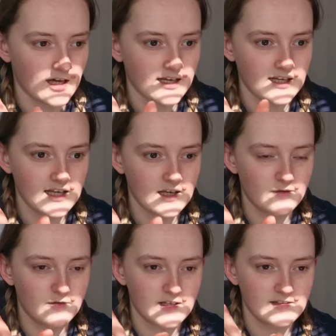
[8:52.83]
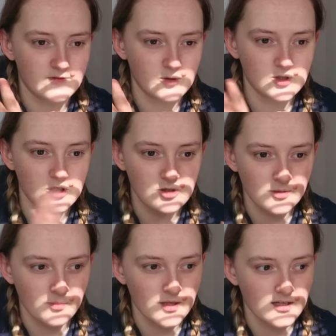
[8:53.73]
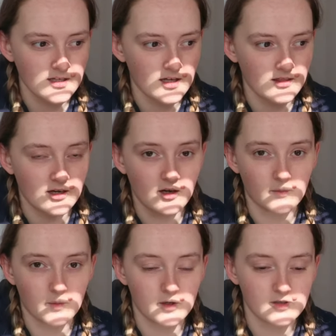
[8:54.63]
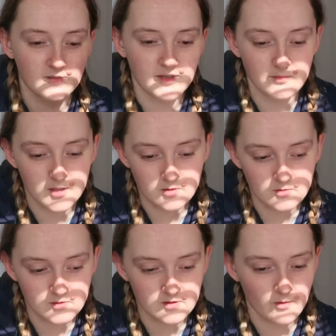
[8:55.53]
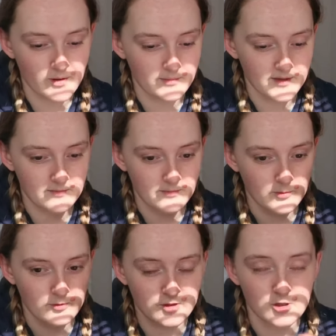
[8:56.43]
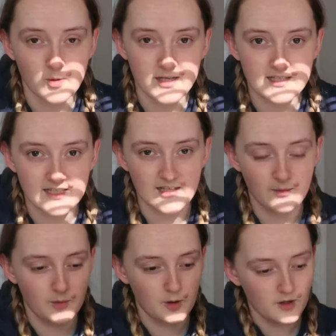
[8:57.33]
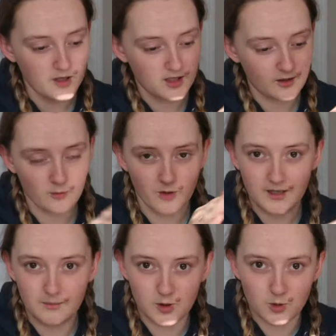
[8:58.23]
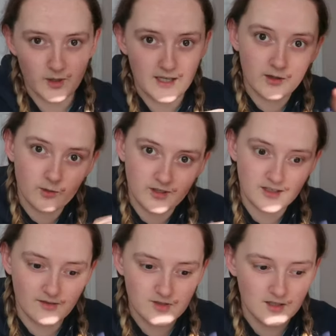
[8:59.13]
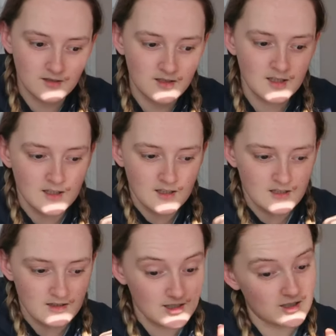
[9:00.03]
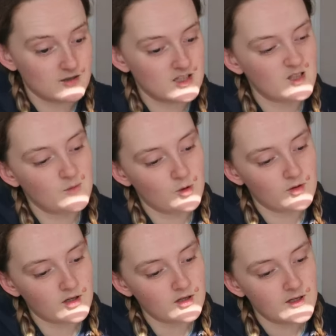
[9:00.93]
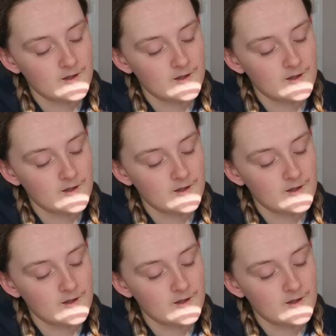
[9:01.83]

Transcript: And if it feels too jumpy, then I put some in the middle, so I maybe move it to twenty and put another one in between the ones that I've done, so that it looks smoother.